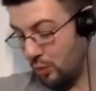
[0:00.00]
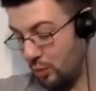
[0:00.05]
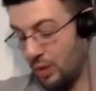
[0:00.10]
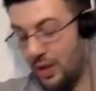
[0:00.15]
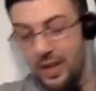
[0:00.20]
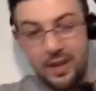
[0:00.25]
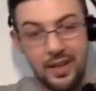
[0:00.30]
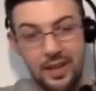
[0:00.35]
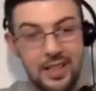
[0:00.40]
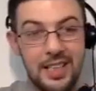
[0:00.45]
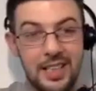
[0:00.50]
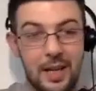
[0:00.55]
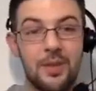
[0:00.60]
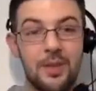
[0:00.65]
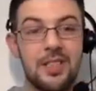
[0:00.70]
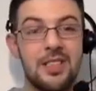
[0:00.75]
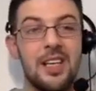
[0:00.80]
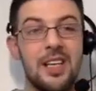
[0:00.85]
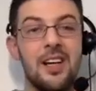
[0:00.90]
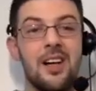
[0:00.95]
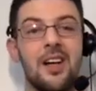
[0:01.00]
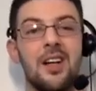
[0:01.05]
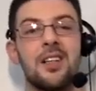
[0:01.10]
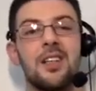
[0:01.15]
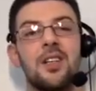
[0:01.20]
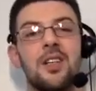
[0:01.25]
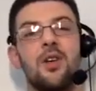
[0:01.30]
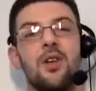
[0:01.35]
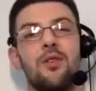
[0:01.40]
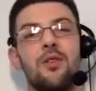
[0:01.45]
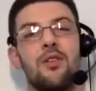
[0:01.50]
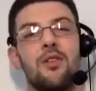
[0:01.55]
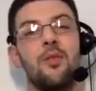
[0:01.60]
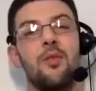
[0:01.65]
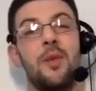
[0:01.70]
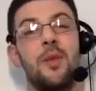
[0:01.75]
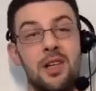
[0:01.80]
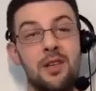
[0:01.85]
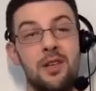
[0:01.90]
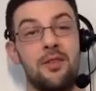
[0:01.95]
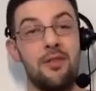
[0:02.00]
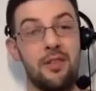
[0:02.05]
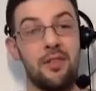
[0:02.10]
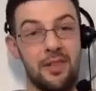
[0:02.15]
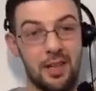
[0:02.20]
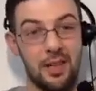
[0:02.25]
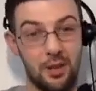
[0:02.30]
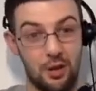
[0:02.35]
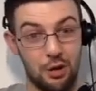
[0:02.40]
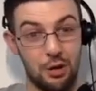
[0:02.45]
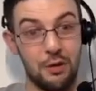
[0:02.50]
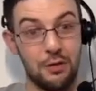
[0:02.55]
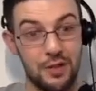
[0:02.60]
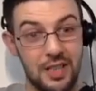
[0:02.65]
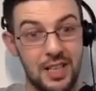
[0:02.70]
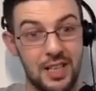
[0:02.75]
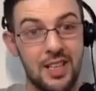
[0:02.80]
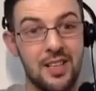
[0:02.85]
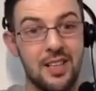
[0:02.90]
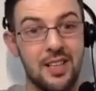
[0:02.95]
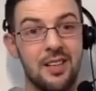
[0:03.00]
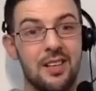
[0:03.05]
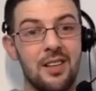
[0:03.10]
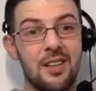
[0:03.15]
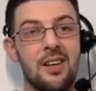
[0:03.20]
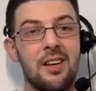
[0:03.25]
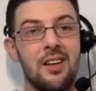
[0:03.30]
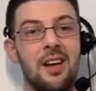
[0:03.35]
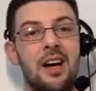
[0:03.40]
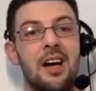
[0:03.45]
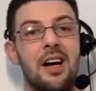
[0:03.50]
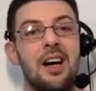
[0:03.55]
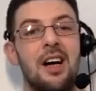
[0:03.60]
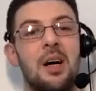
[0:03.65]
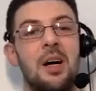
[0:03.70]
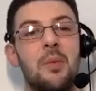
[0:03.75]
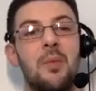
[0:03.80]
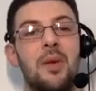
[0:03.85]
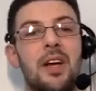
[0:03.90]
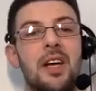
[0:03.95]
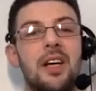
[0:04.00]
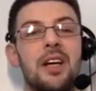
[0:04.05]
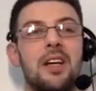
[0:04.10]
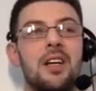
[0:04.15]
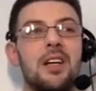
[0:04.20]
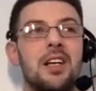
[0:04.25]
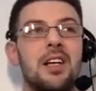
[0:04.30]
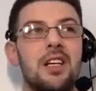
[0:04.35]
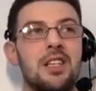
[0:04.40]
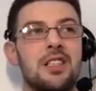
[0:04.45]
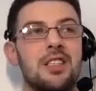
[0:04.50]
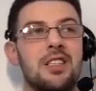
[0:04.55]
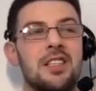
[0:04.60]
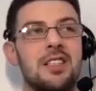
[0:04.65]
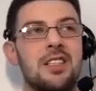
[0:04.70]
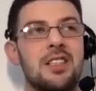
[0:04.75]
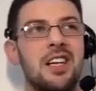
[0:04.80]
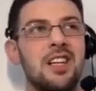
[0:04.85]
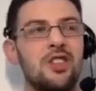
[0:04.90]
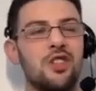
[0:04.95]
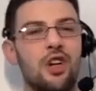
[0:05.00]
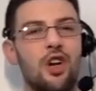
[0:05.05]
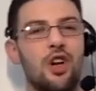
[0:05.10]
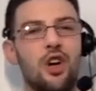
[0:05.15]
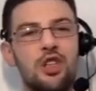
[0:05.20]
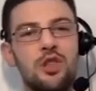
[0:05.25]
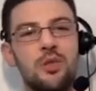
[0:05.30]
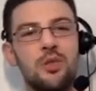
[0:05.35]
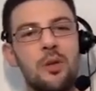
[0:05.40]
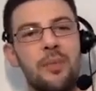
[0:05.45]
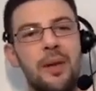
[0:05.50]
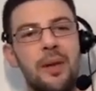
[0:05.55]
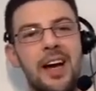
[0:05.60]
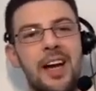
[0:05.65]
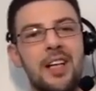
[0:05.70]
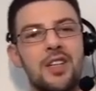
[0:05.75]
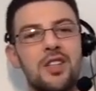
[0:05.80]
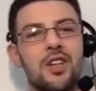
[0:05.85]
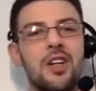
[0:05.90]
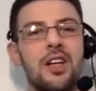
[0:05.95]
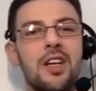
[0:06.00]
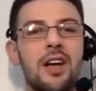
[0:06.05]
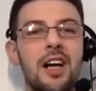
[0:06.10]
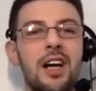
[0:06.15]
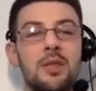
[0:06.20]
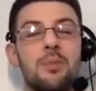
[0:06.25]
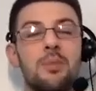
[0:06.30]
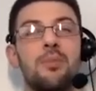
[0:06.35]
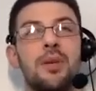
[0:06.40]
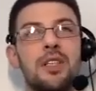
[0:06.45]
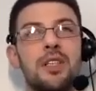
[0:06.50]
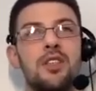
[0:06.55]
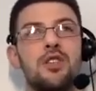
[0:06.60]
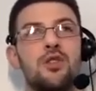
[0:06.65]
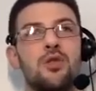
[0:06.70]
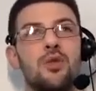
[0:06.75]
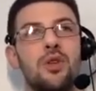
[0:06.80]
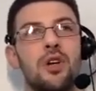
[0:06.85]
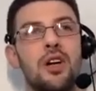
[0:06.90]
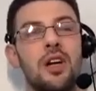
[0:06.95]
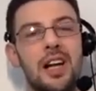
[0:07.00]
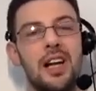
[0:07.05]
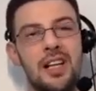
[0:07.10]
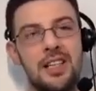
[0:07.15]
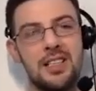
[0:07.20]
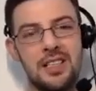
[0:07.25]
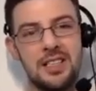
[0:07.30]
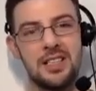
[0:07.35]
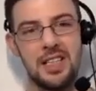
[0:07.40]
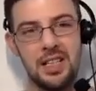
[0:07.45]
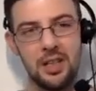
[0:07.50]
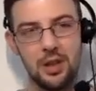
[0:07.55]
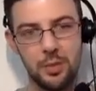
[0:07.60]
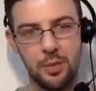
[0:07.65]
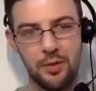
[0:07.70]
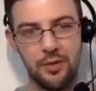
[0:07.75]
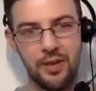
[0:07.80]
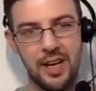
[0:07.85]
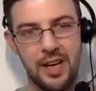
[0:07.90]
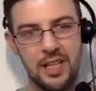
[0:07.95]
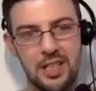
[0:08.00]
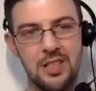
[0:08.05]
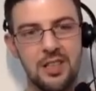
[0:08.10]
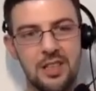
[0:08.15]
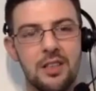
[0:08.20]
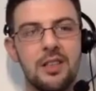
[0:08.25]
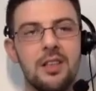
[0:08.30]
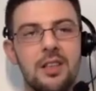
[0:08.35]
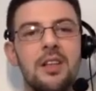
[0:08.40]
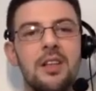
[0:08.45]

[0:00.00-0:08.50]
one of the things I would say, Aaron, off the back of everything that you've said, um, is assess your customer buying journey as a business owner and as a sales professional.